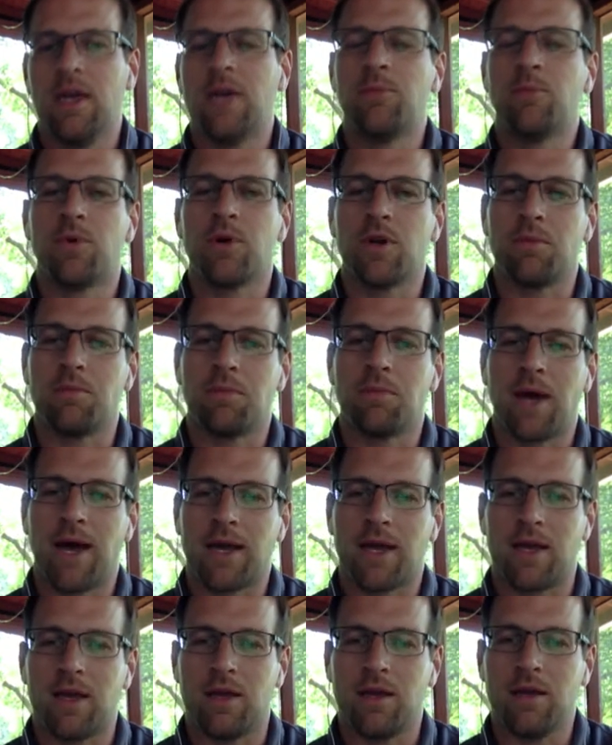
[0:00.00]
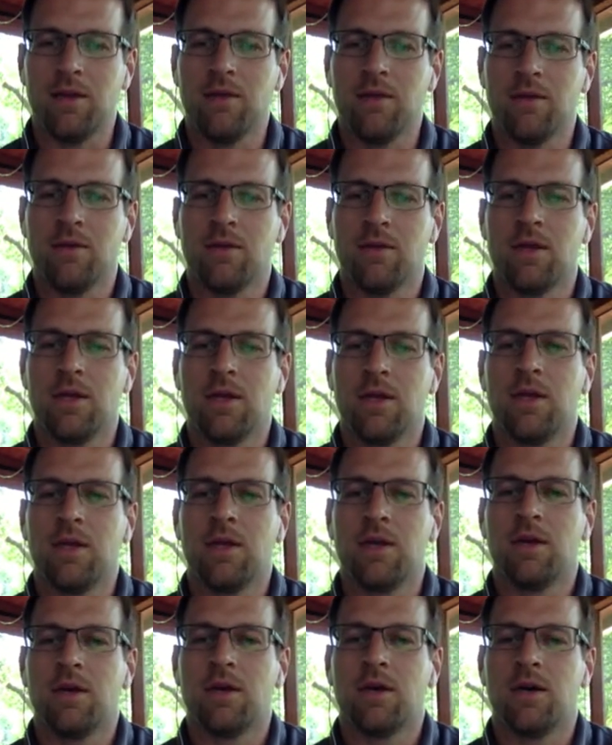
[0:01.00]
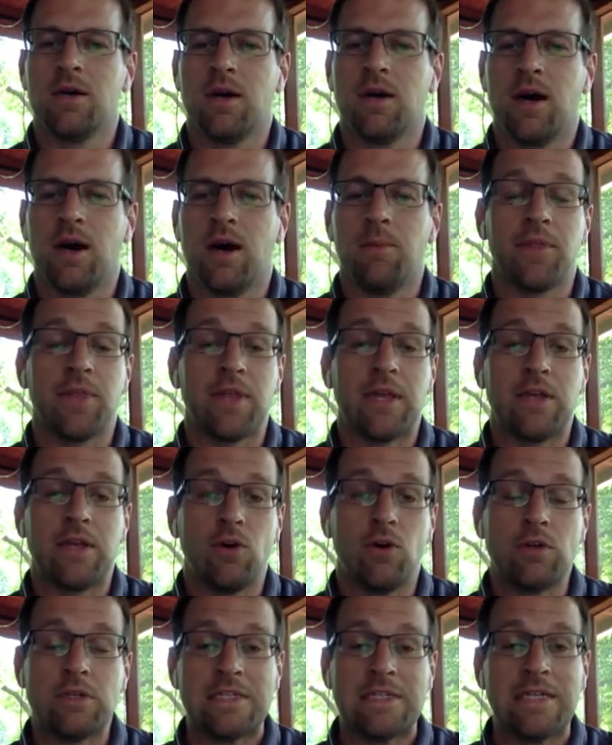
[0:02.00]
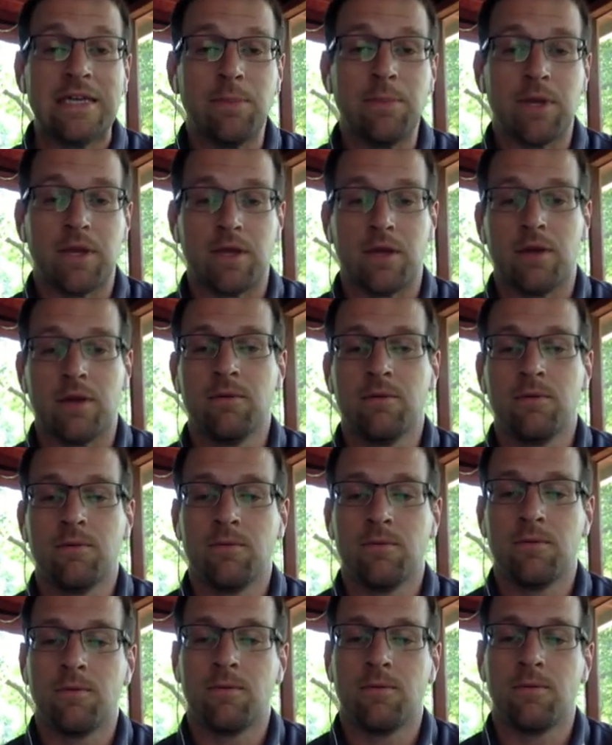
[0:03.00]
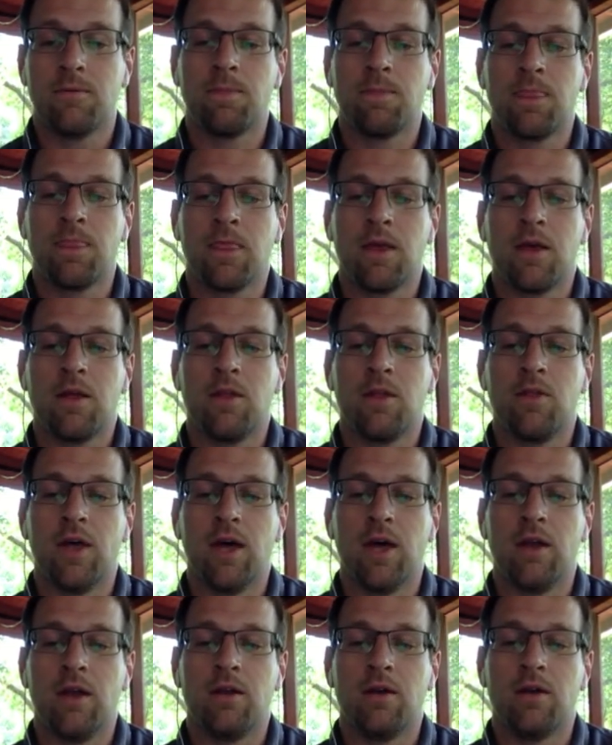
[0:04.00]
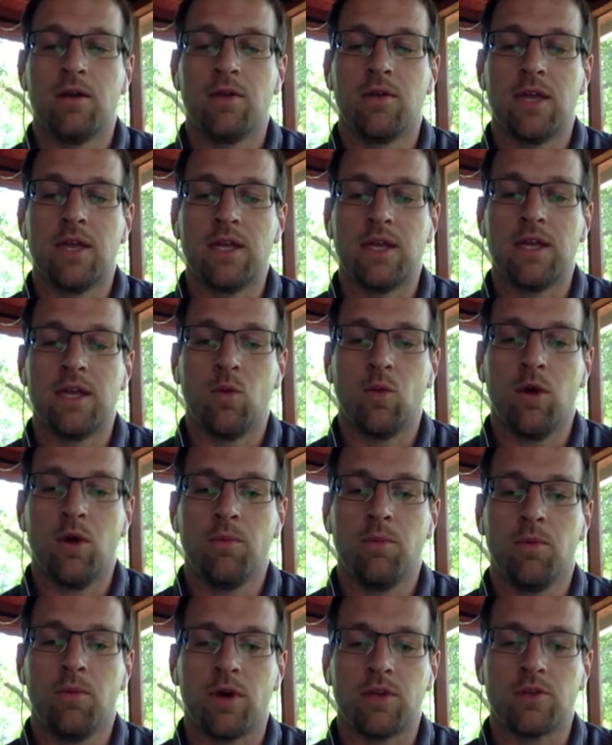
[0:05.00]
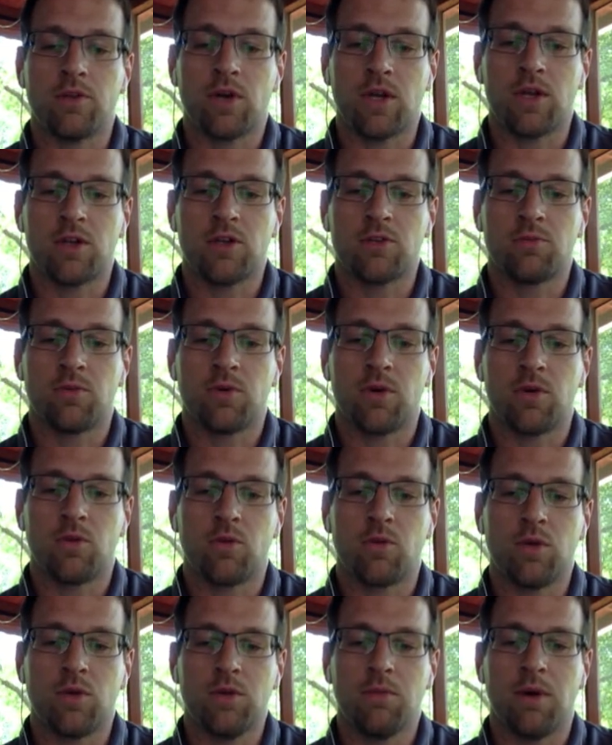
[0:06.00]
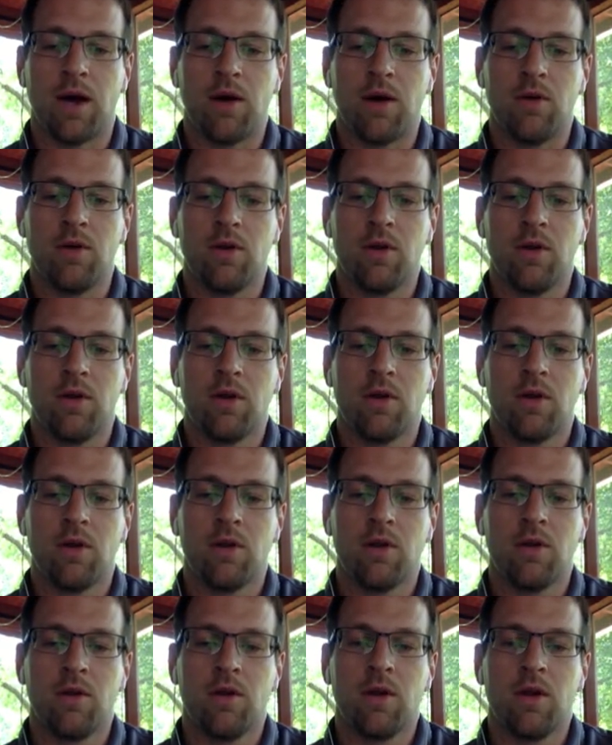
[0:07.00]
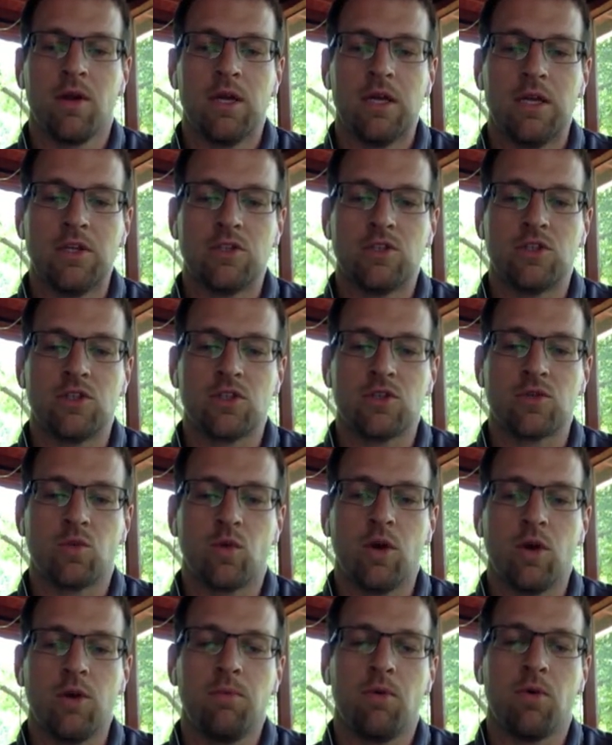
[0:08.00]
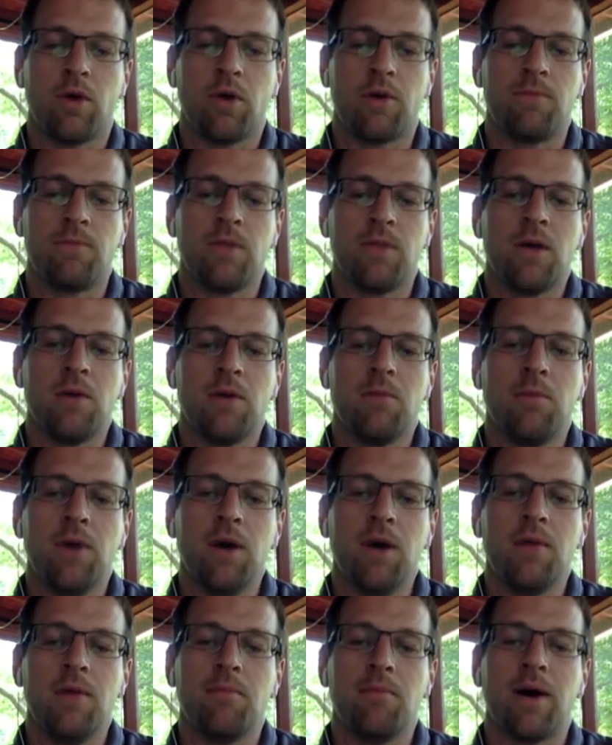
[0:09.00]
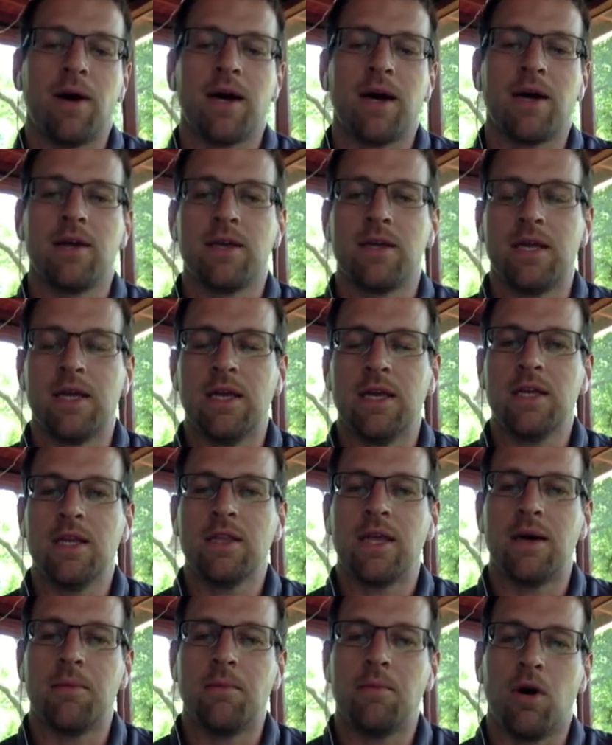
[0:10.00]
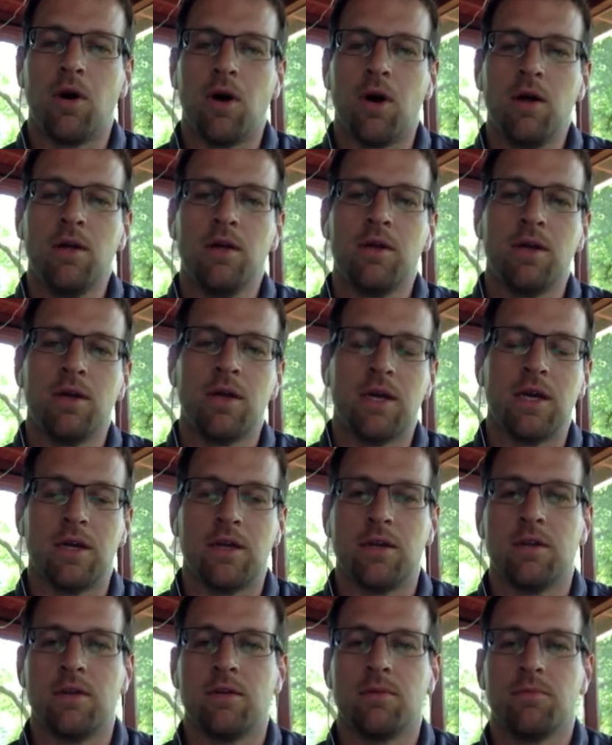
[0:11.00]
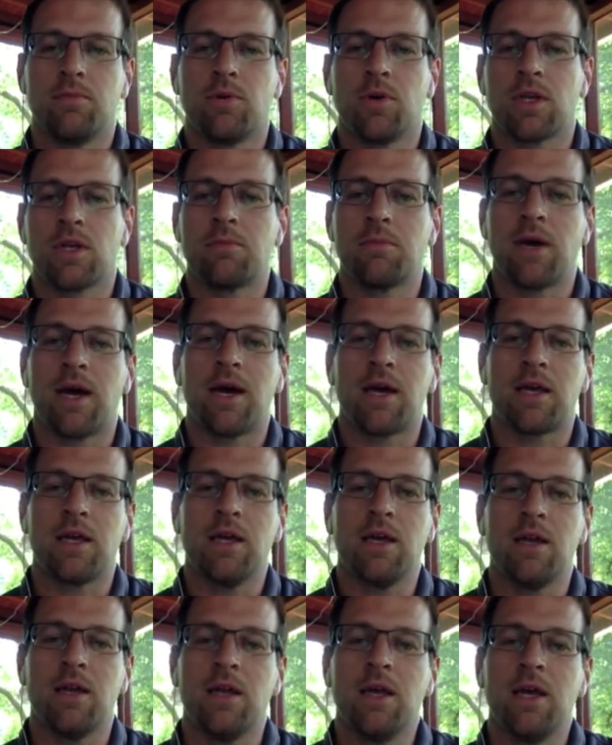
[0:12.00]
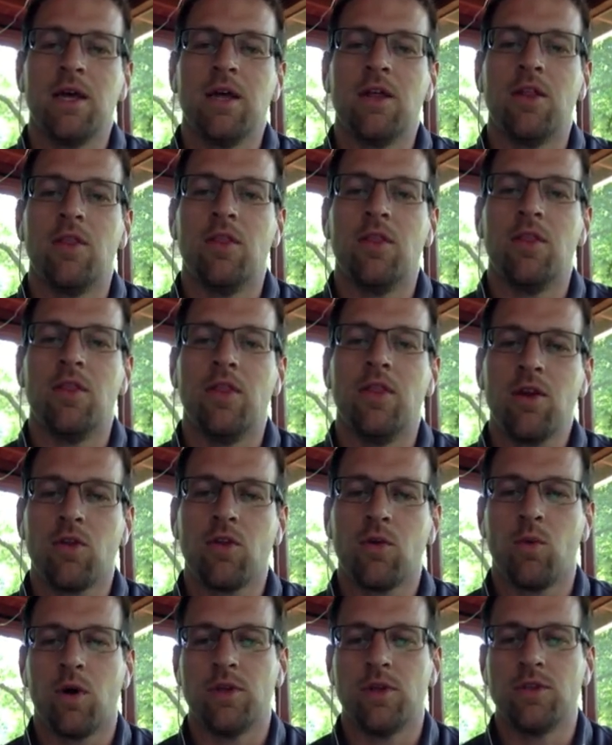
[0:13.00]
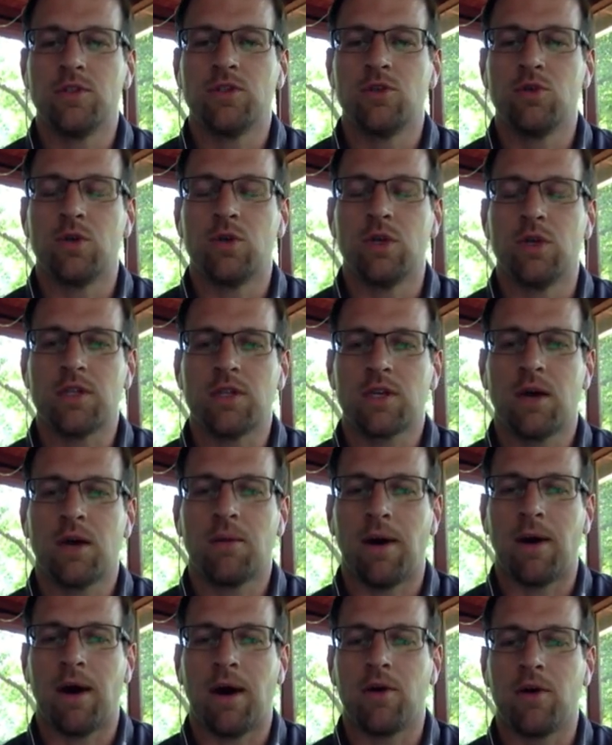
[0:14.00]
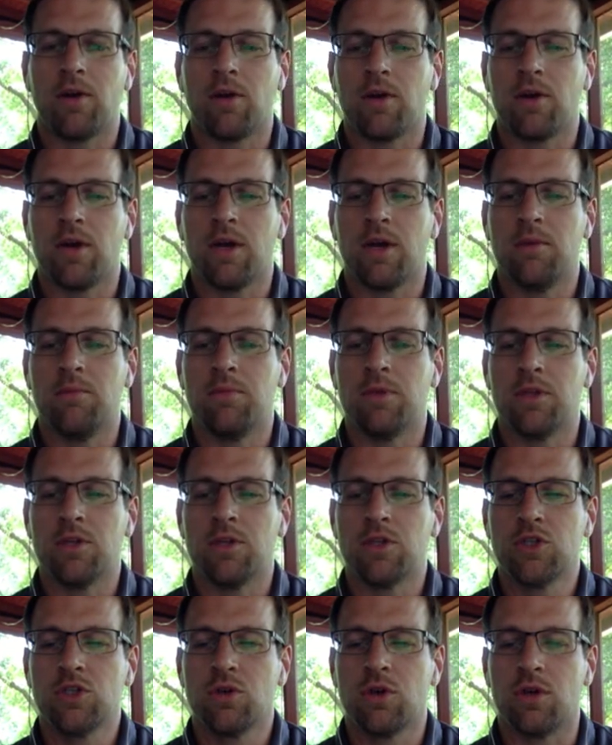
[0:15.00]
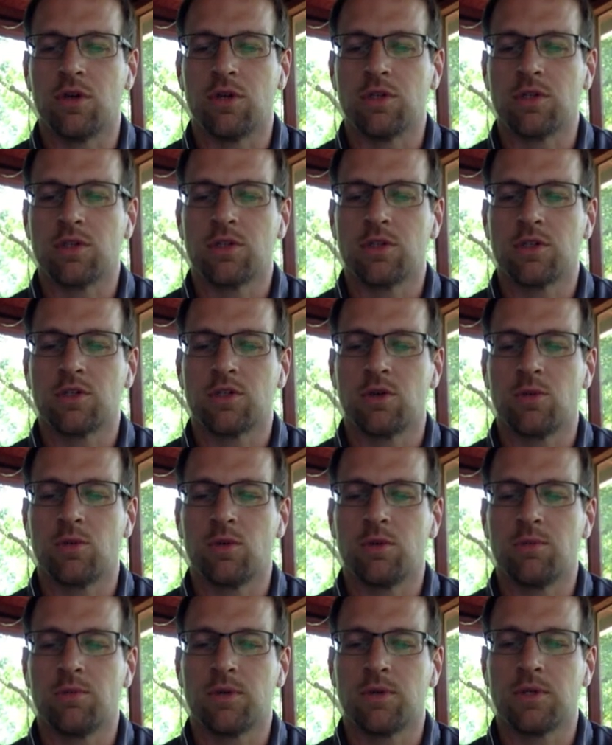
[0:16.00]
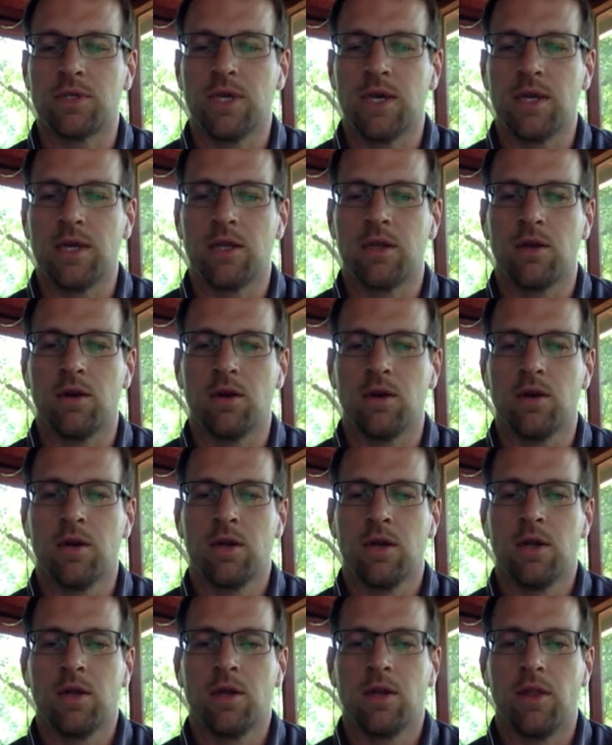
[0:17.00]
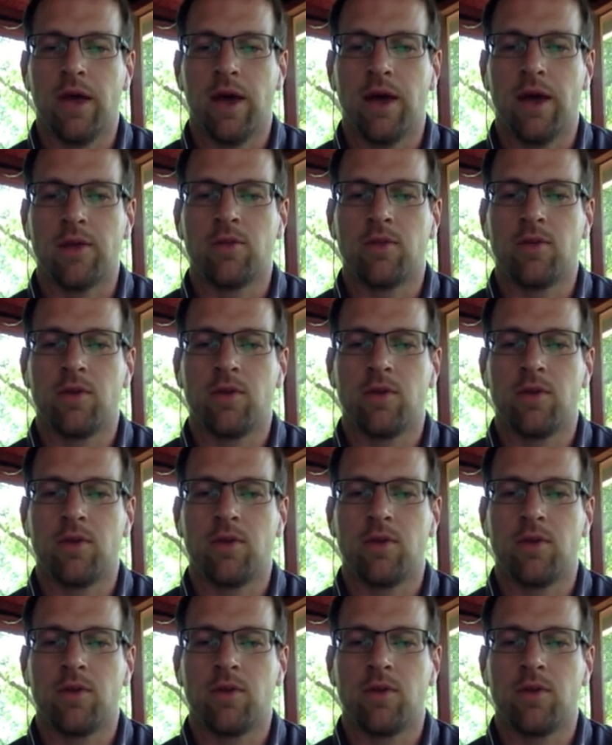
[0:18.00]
put it back in, but they don't tip it in, then they get 1 point. So I'll just put rebound is just 1 point. But by getting that ball and putting it back in, they are the ones who get to come out here and be the shooters. So we'll pretend here that